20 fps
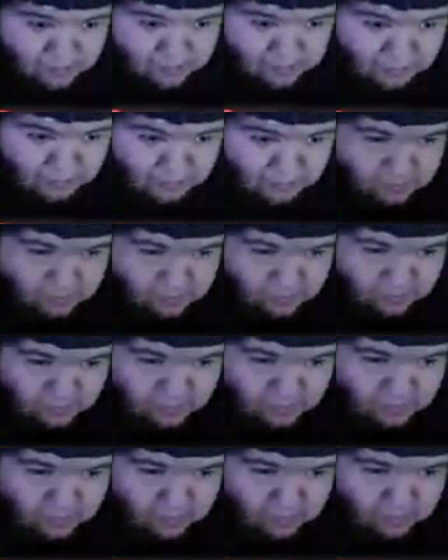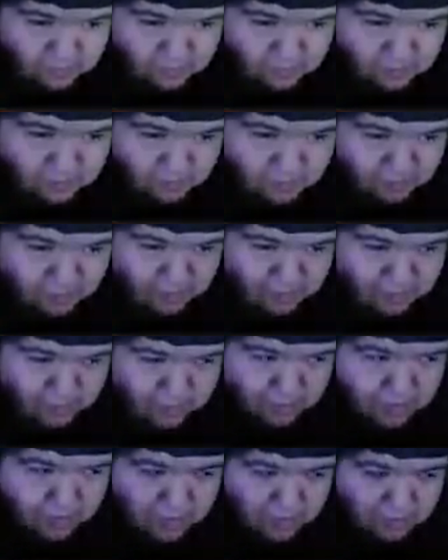
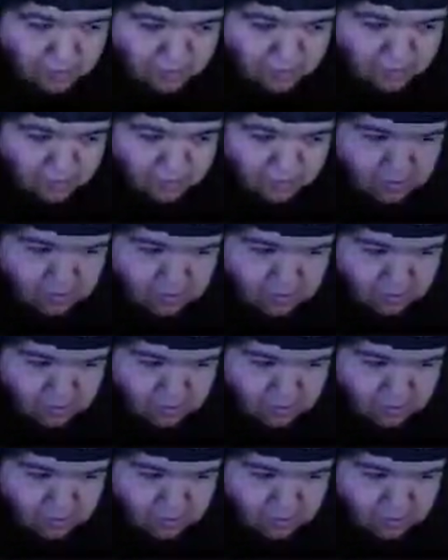(no one is talking)